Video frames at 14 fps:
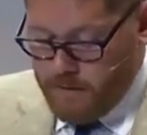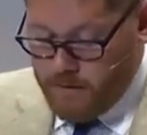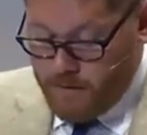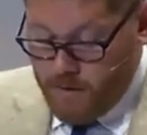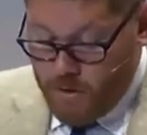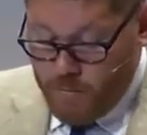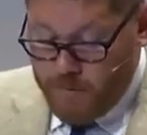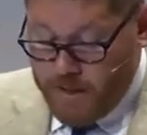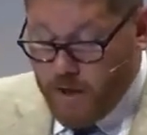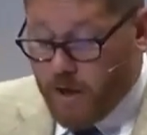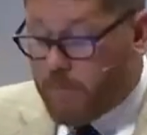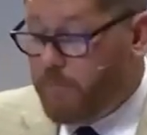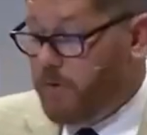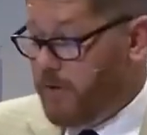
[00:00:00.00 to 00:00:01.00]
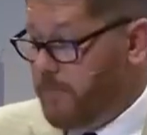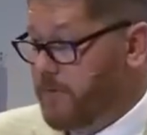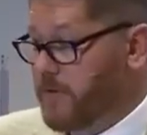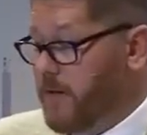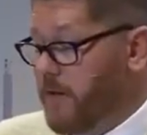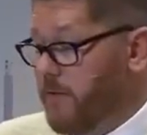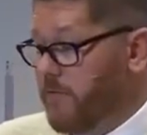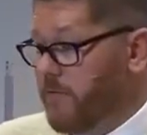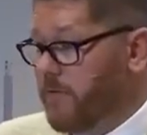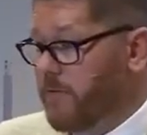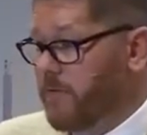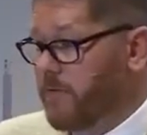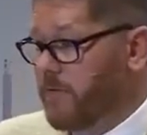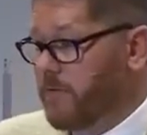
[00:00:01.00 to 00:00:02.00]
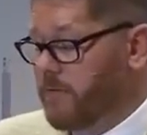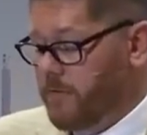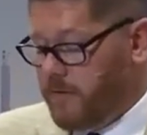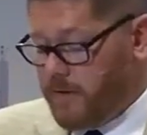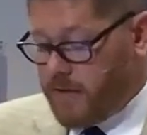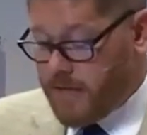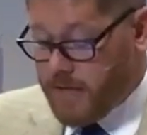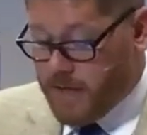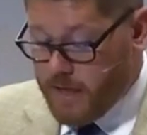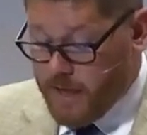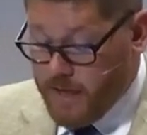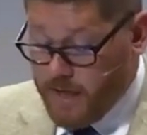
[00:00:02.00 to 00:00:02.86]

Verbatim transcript: No, but he humbled himself. He,